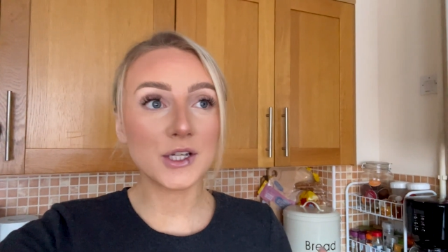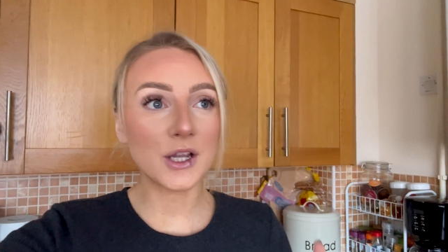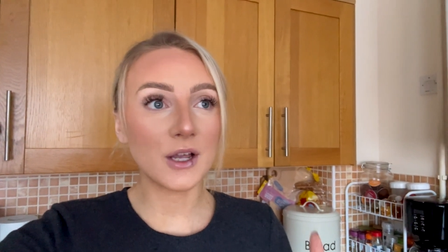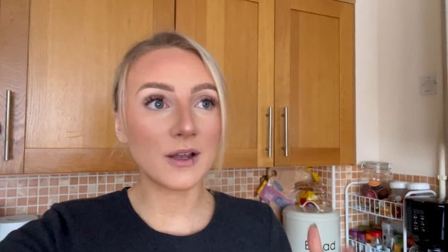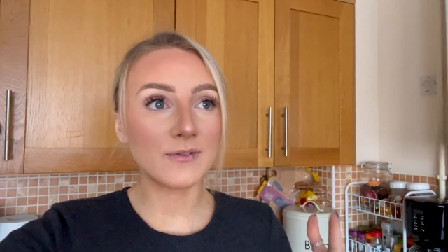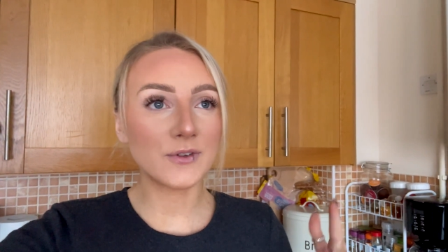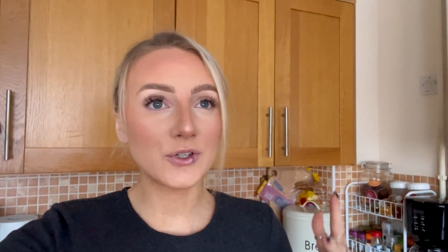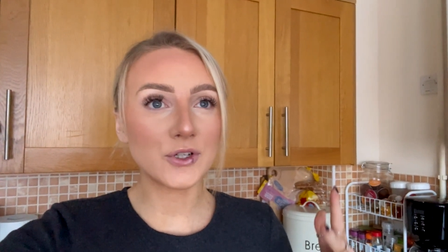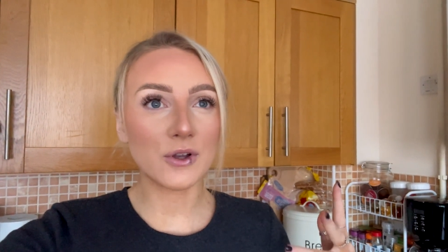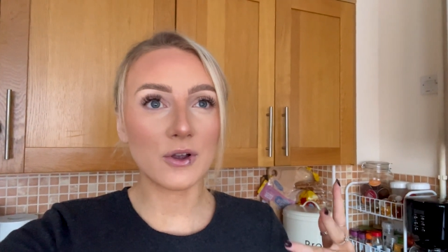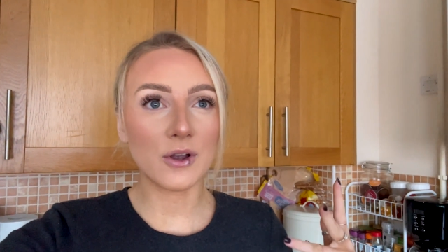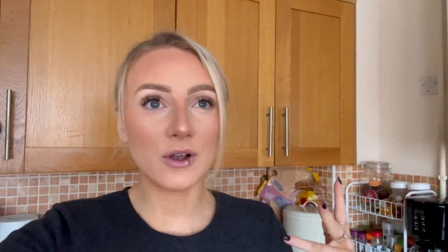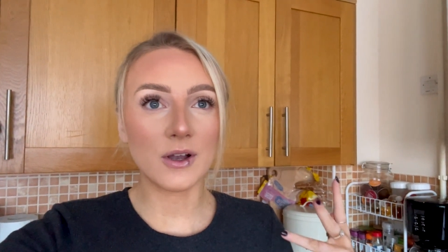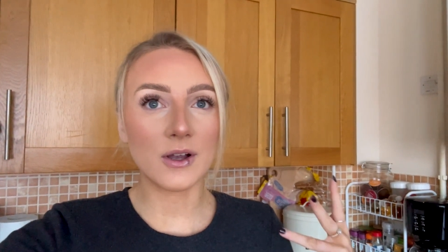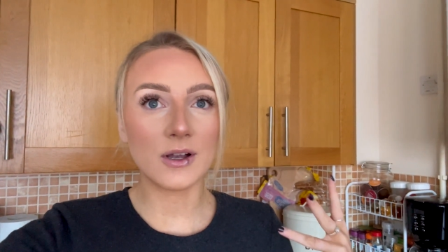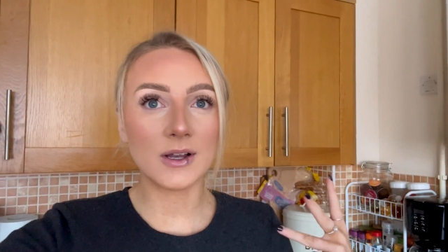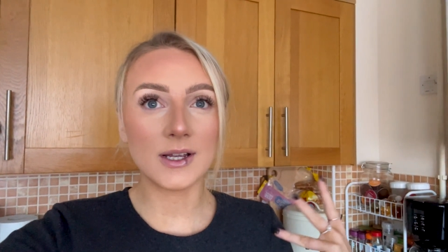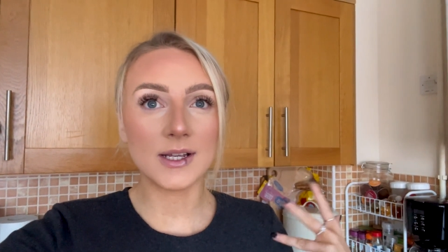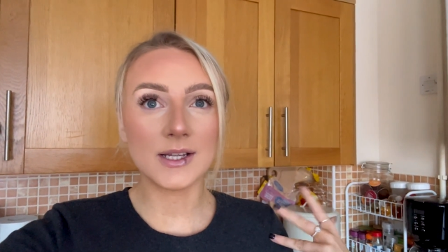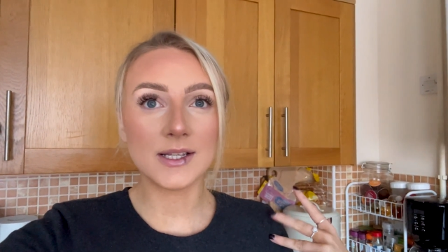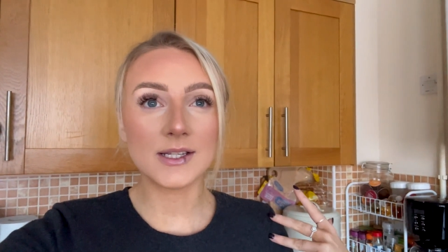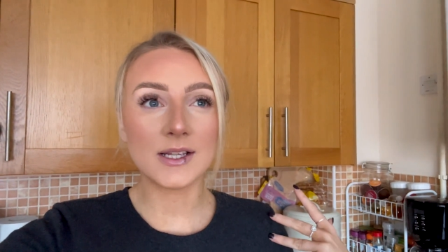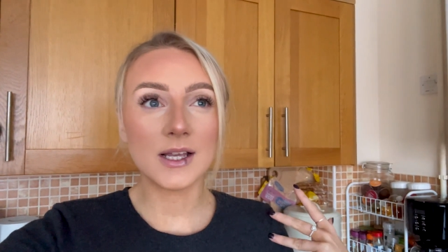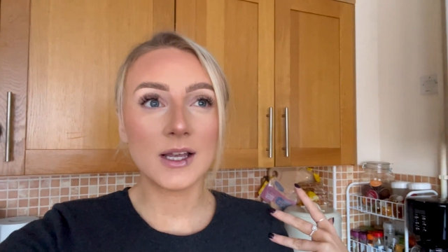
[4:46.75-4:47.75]
I've
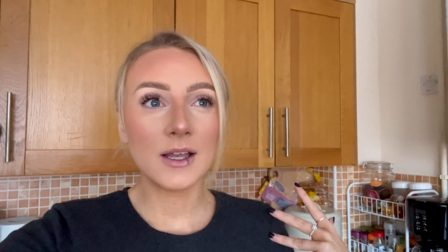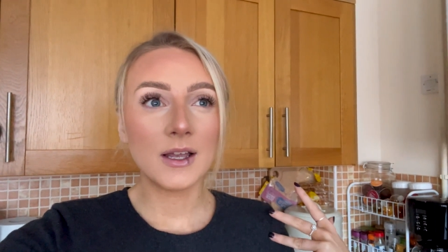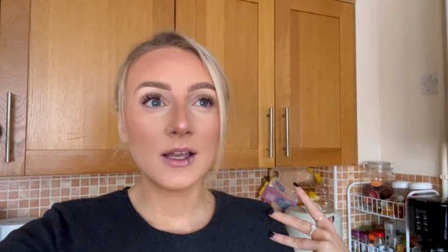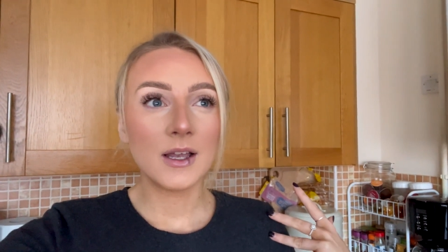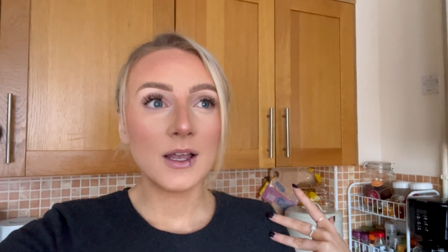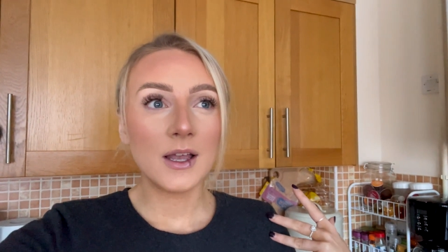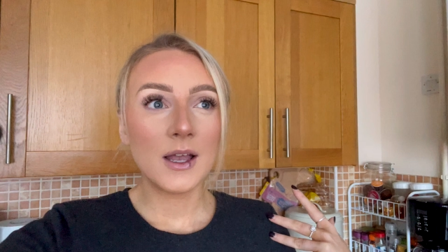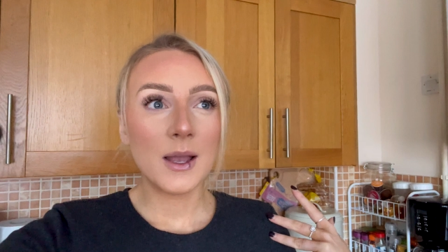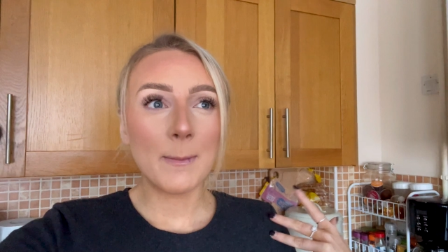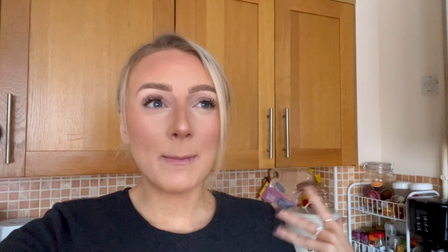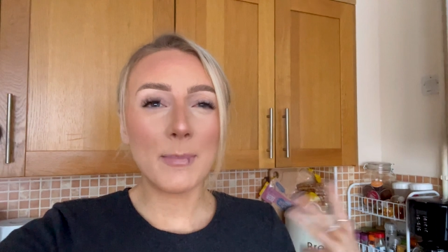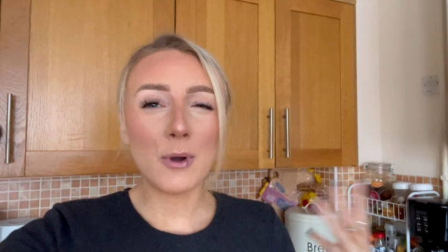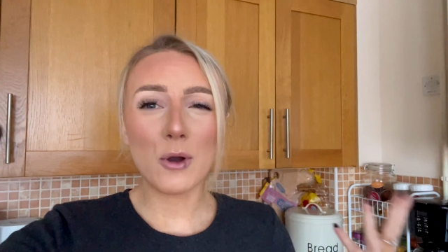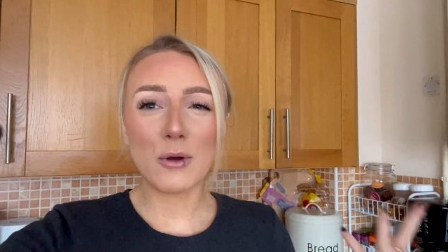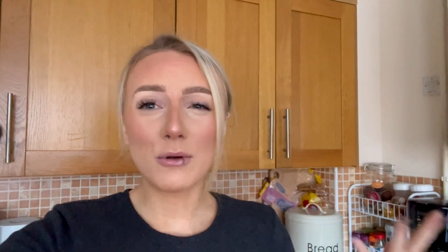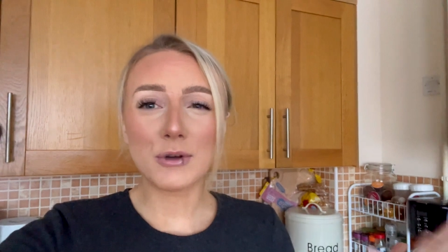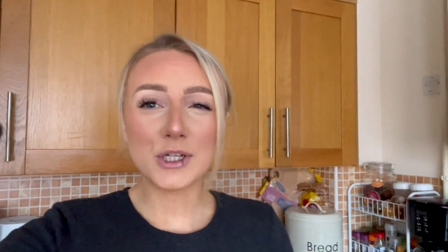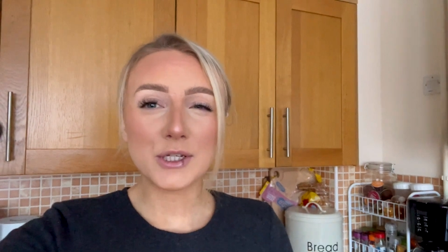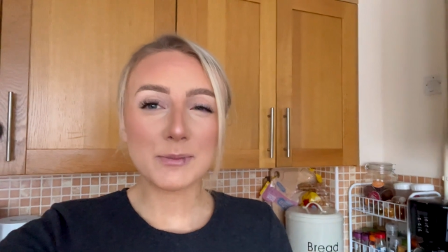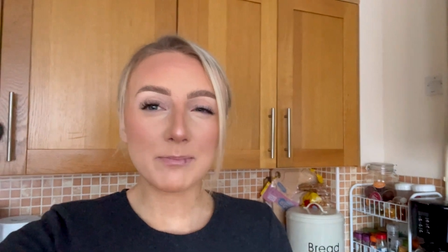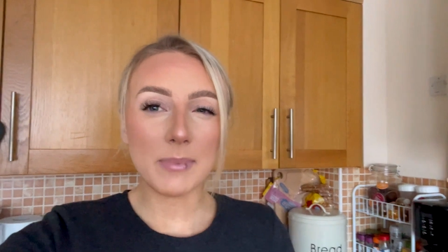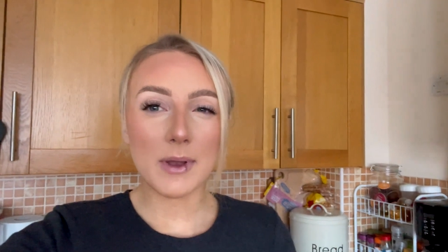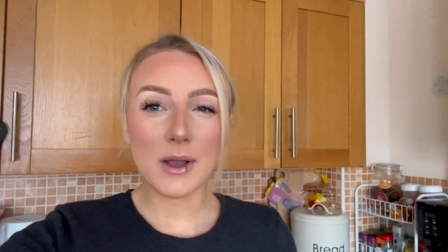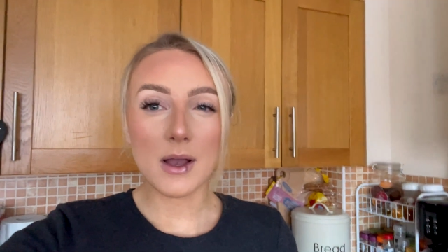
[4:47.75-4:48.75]
tried
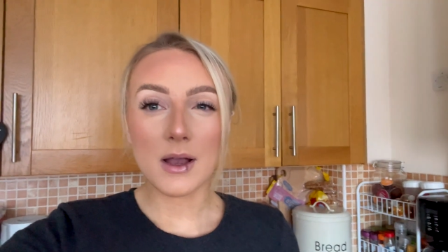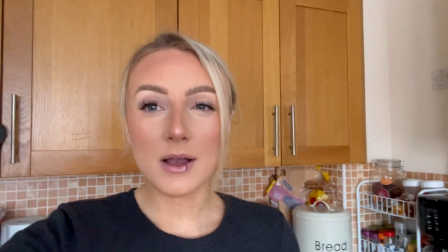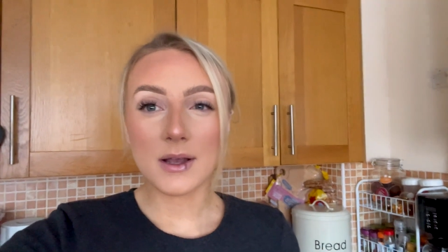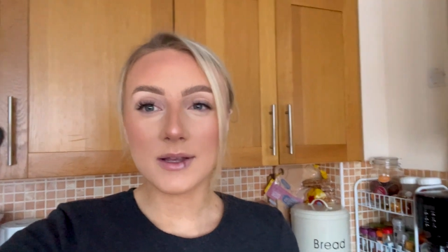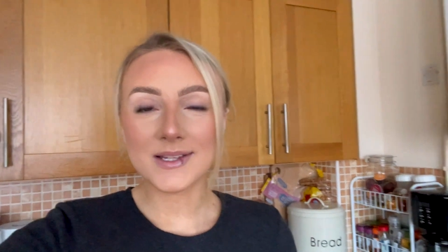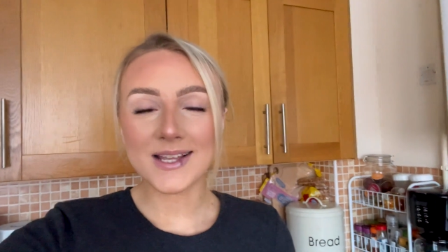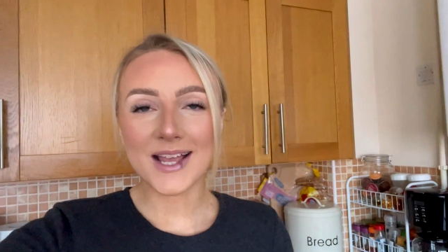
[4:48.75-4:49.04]
porridge bars,